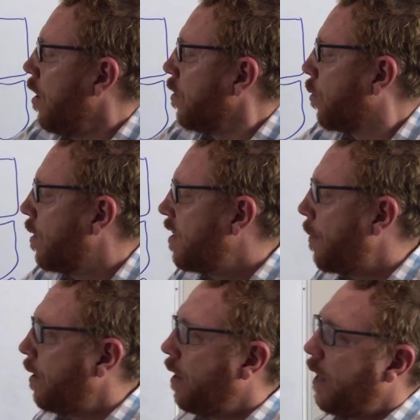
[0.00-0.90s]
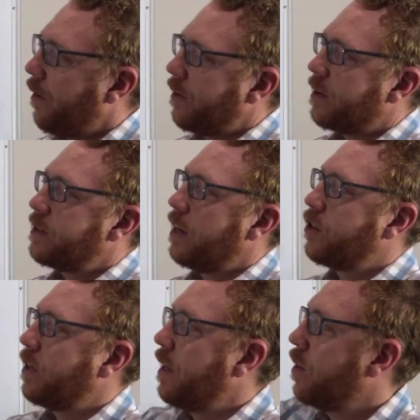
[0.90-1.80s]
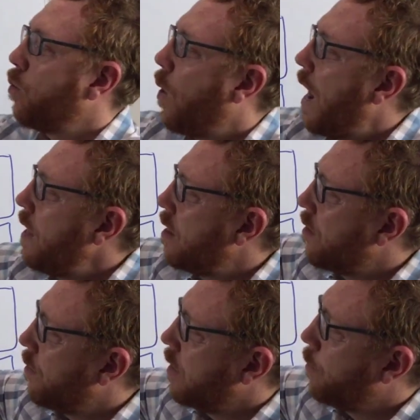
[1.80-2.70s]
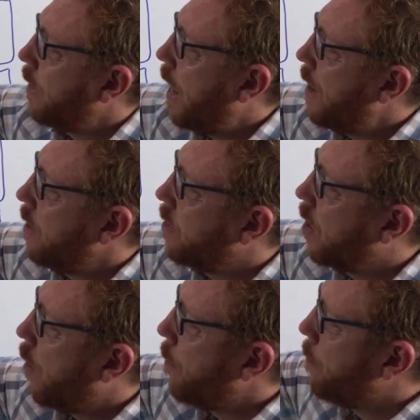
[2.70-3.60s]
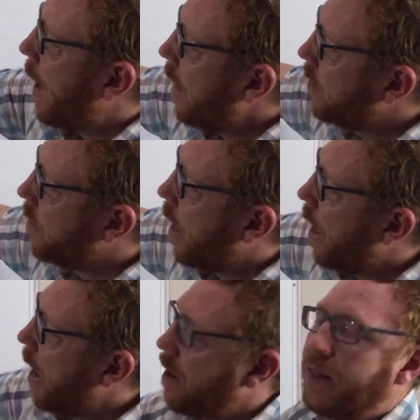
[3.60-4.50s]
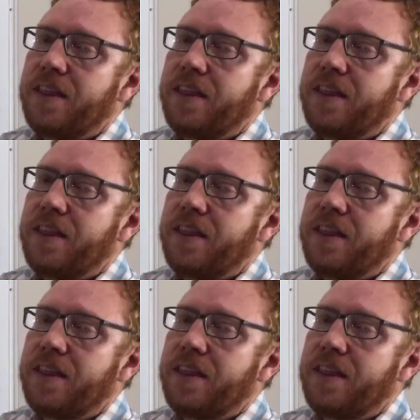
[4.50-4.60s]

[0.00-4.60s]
So what's happening here is essentially the way that the blood is going back to the heart,